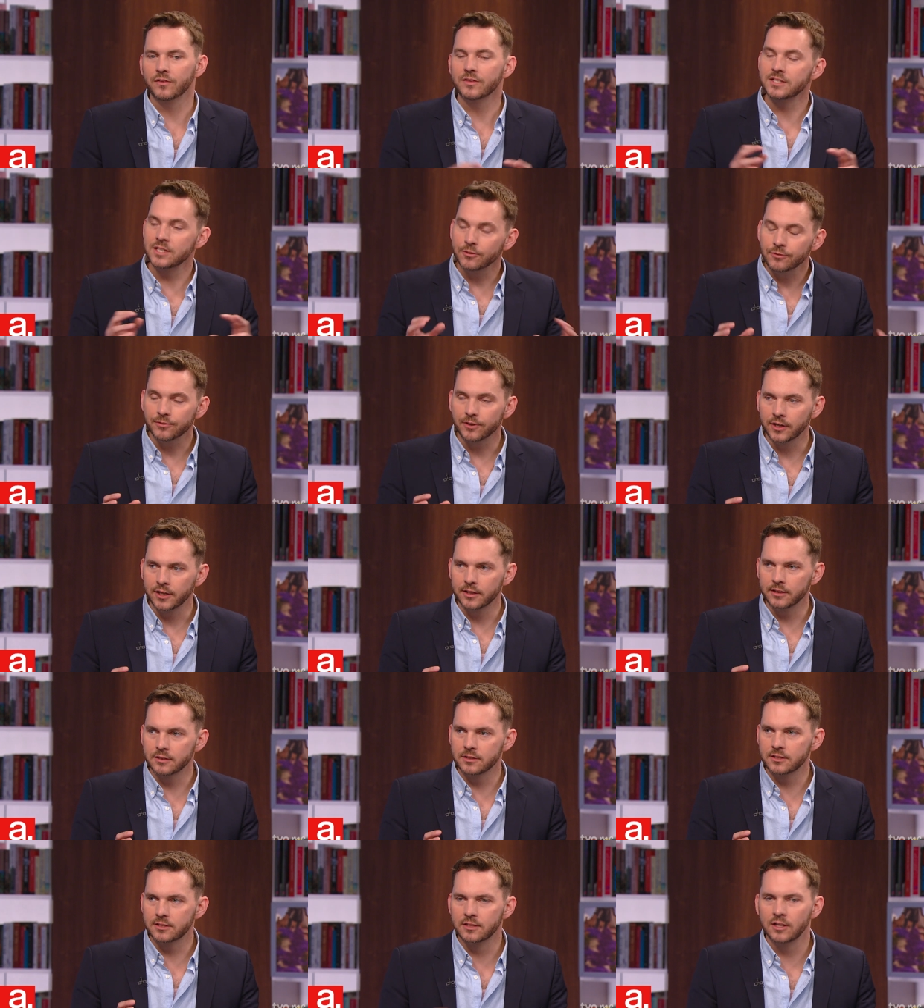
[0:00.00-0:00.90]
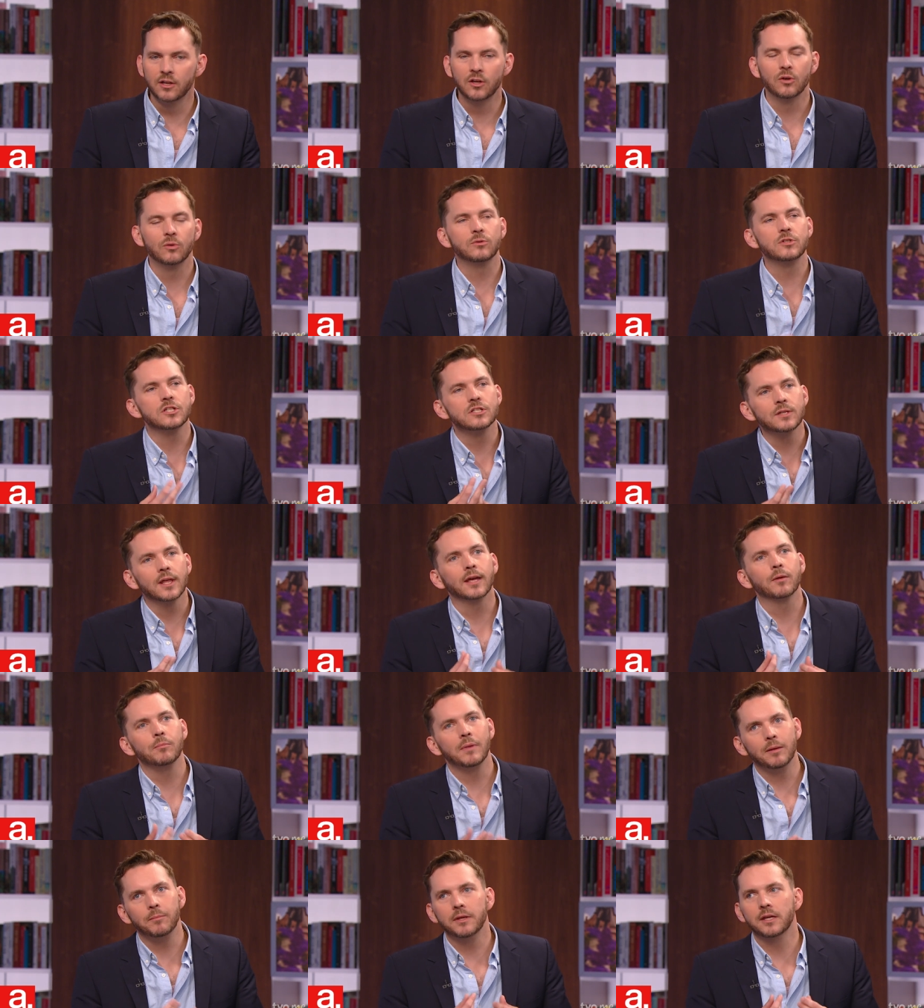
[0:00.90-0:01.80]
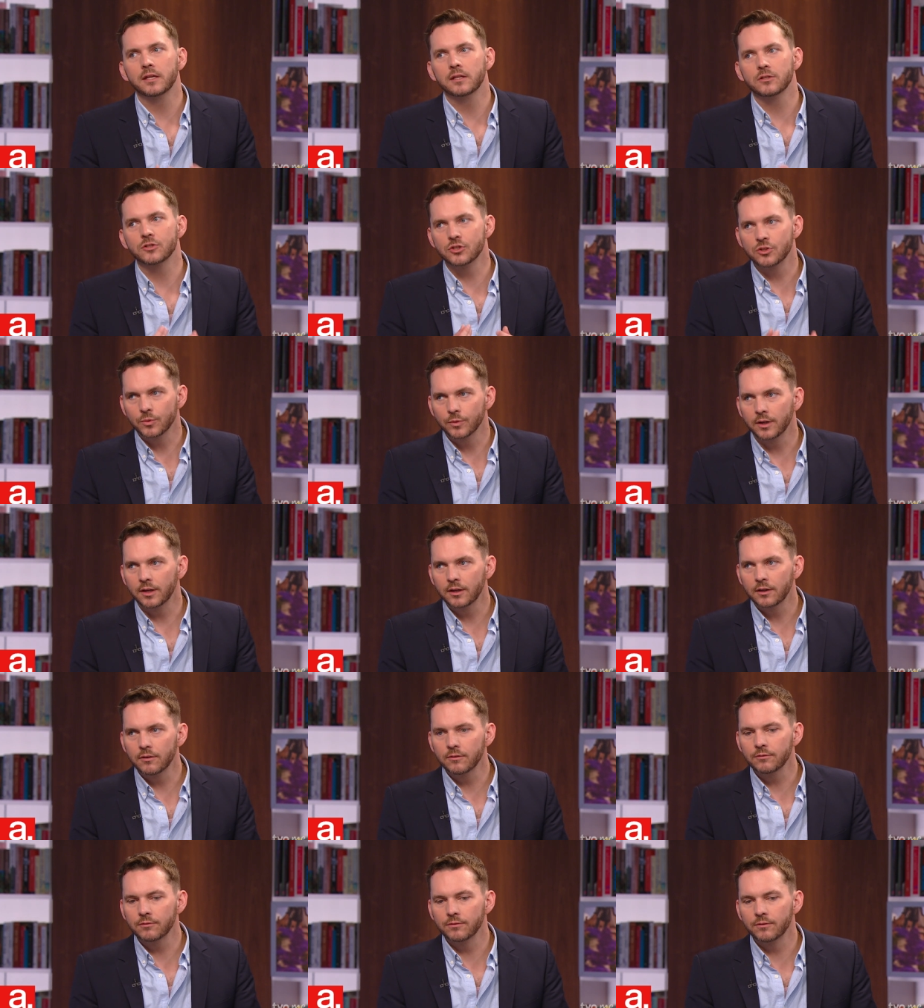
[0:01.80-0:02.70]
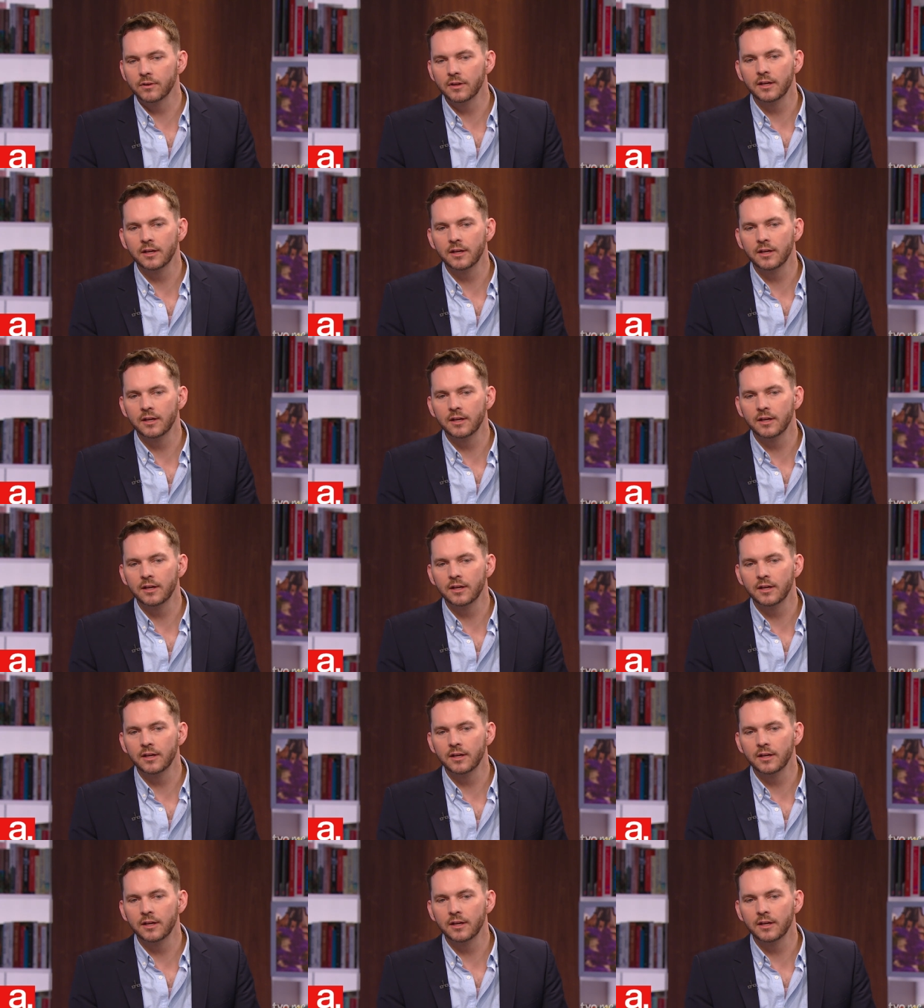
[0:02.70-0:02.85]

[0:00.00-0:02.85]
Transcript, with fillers: difference, which is like maybe intuitive,